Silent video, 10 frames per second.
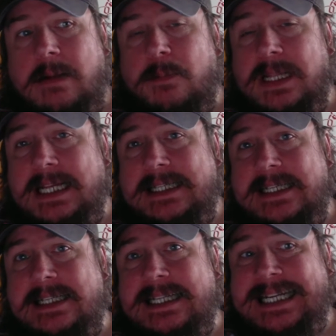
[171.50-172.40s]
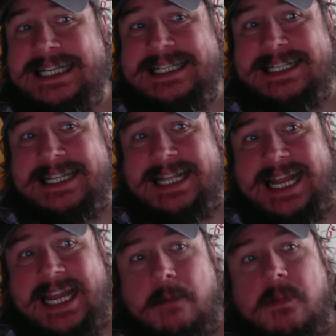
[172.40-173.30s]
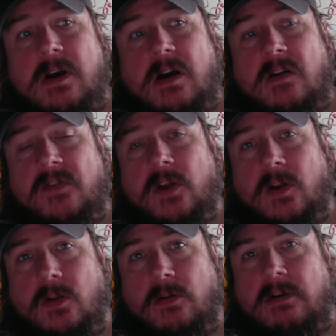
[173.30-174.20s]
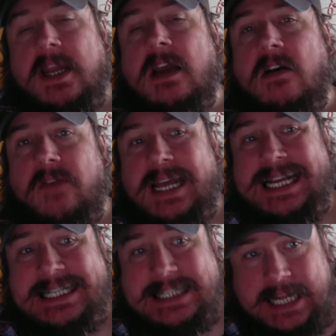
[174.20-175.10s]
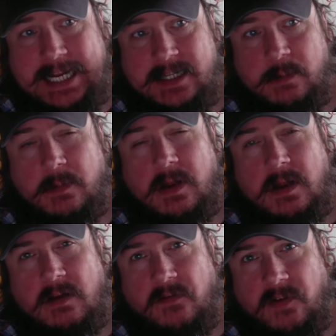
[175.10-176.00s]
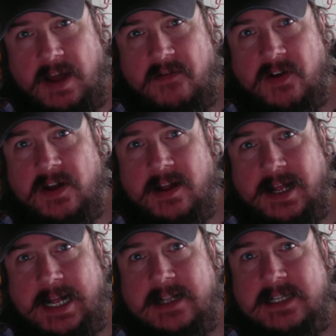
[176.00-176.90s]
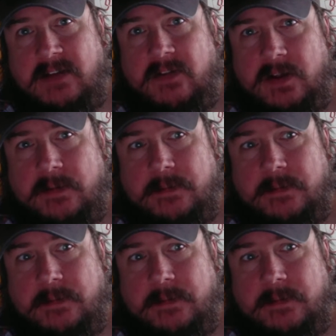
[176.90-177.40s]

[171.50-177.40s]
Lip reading: Blessed is the name of the glory of His kingdom forever and ever.